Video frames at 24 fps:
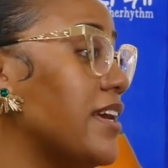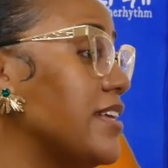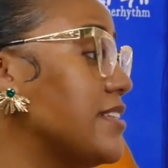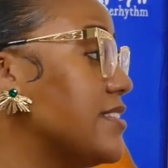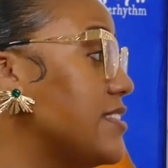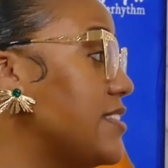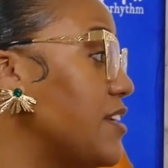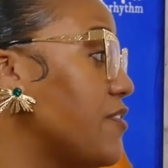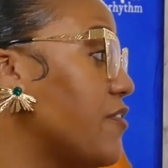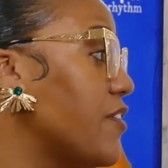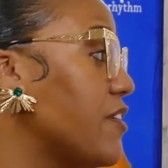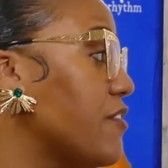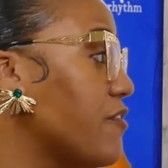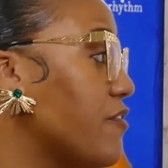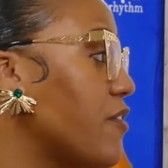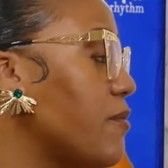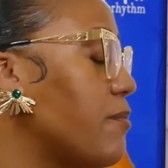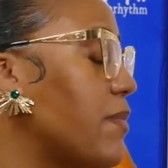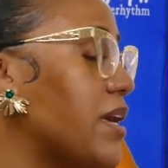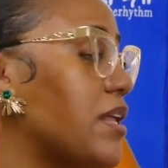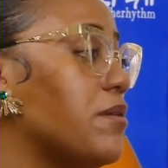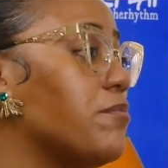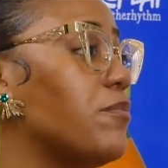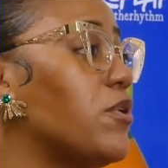It's different for
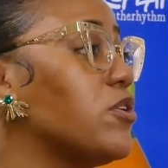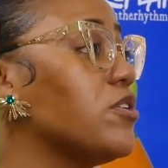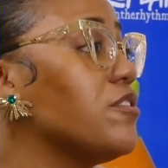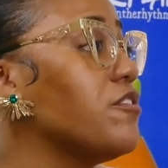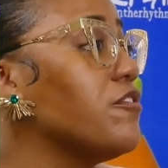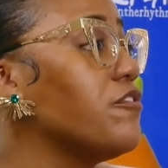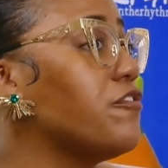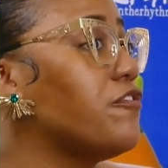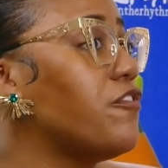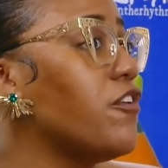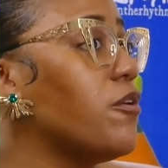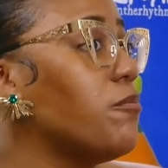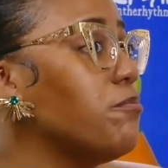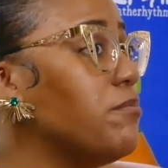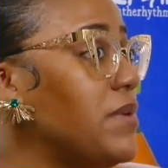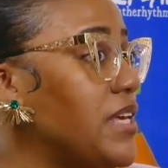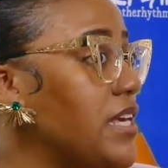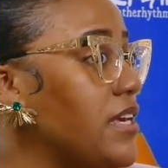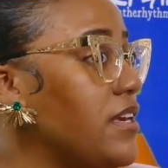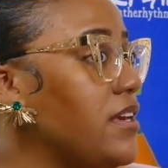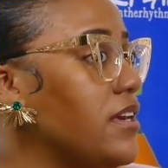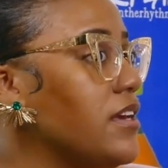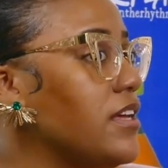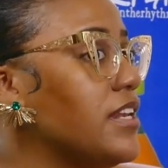men, but for
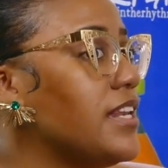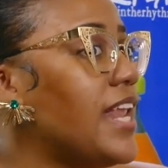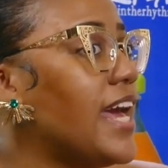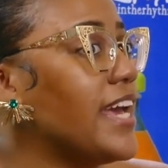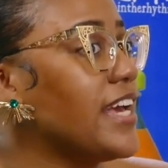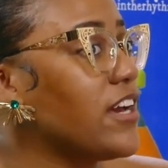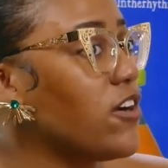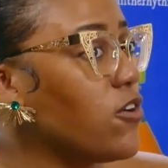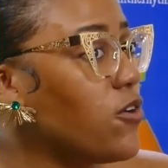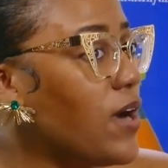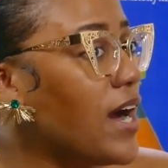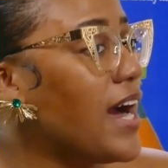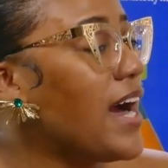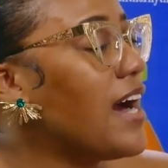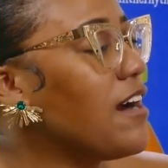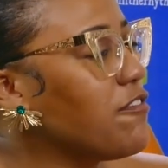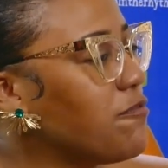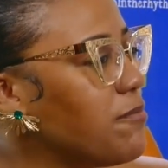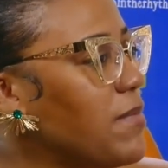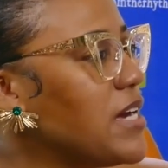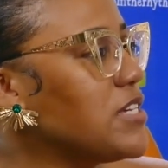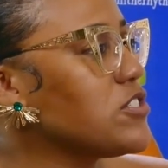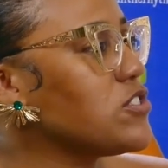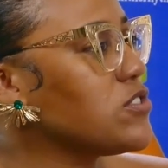me, like how I
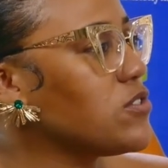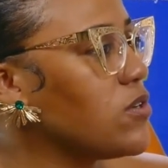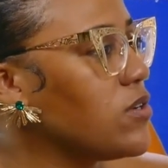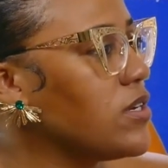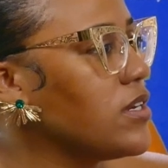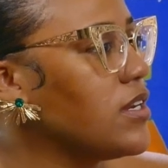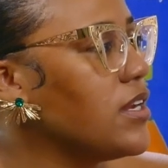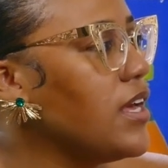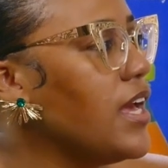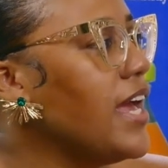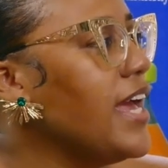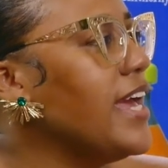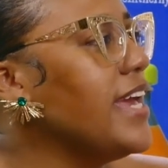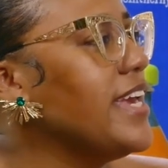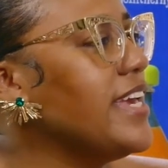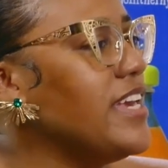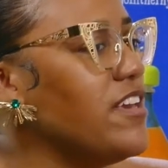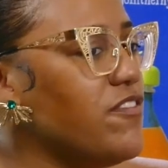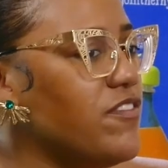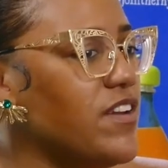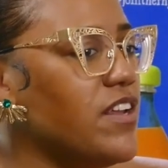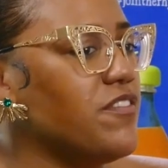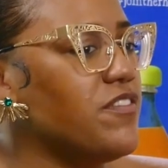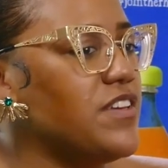have my son,
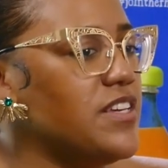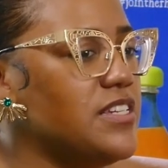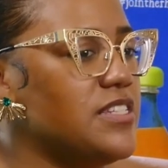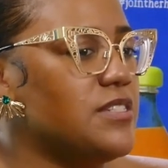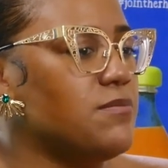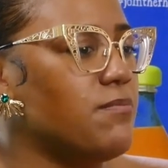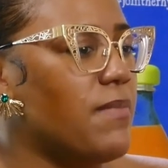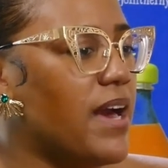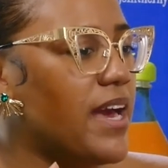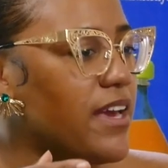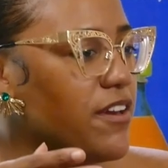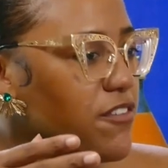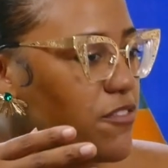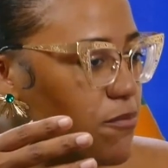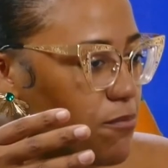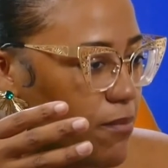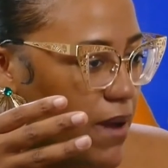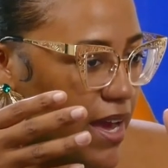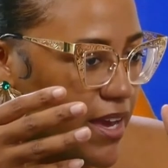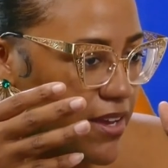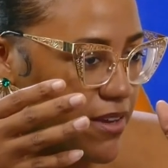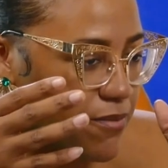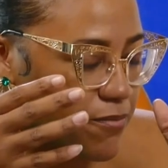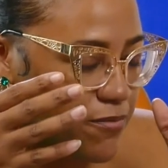even if he's
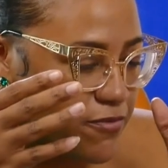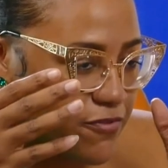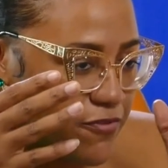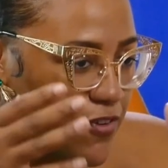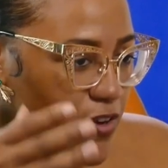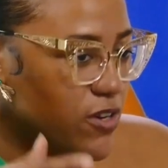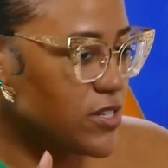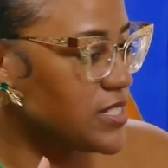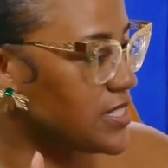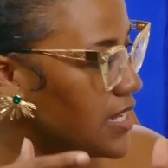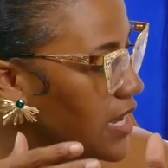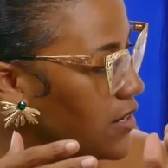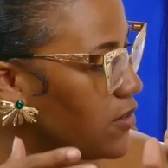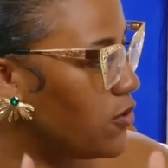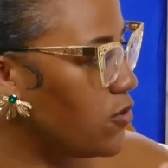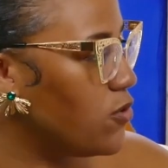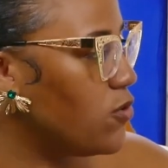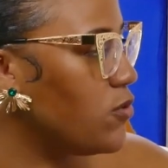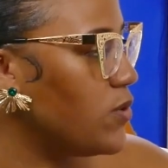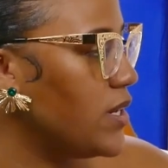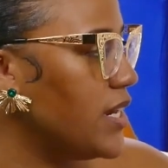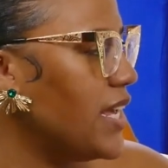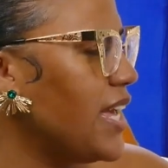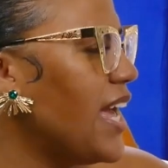my first and
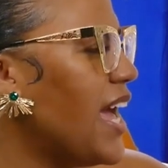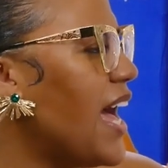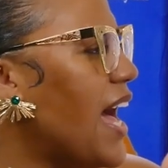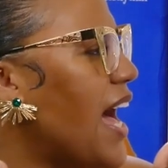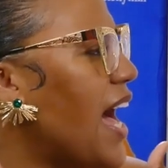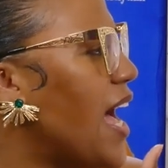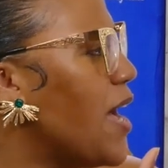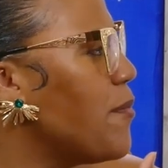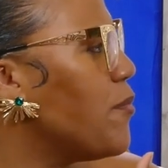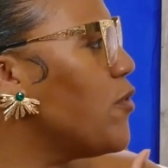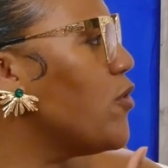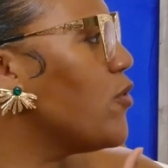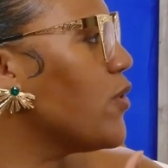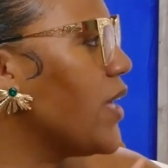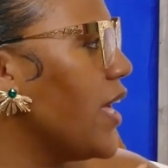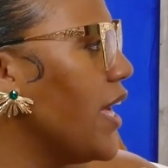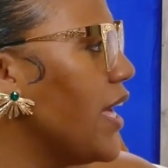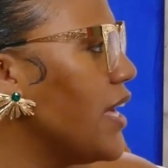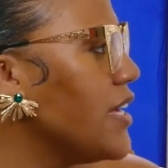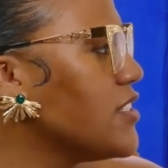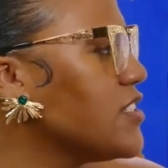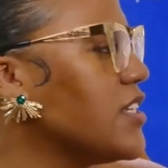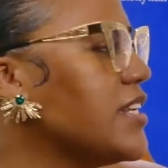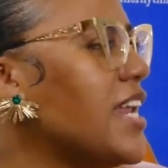only, I'm
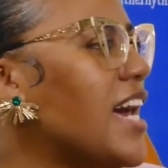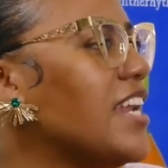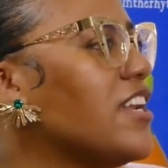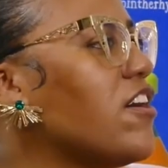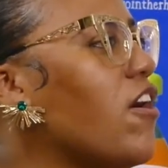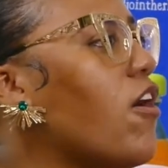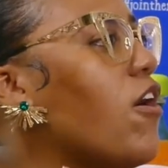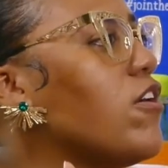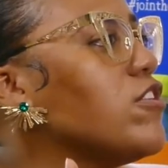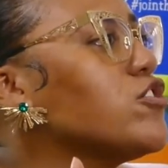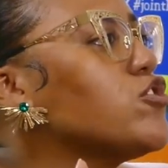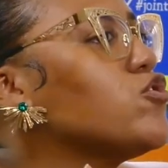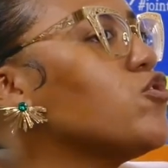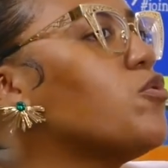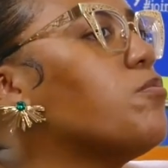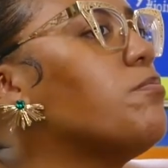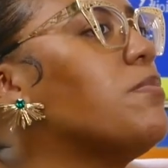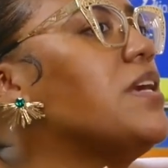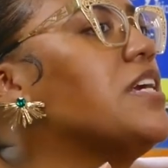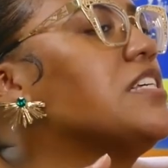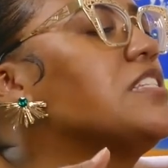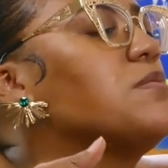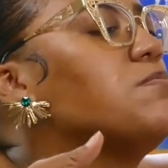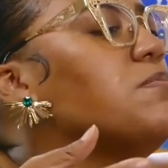okay. So that also
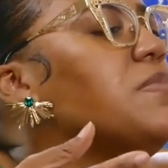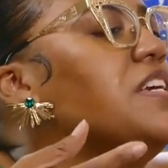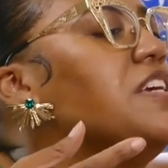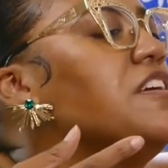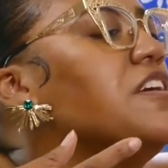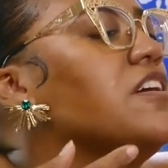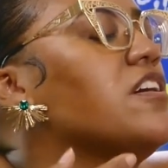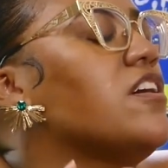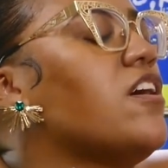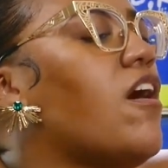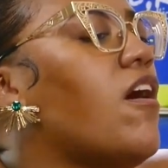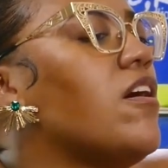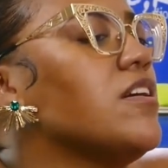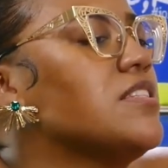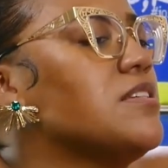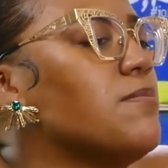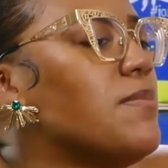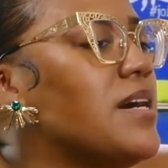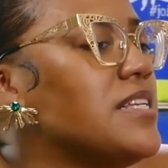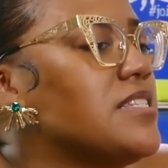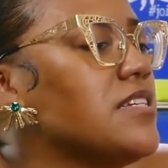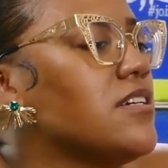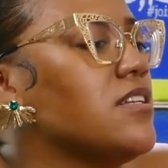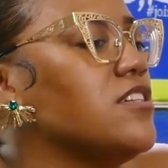makes me
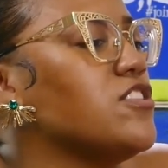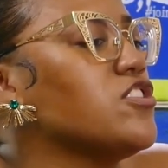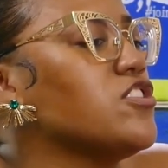automatically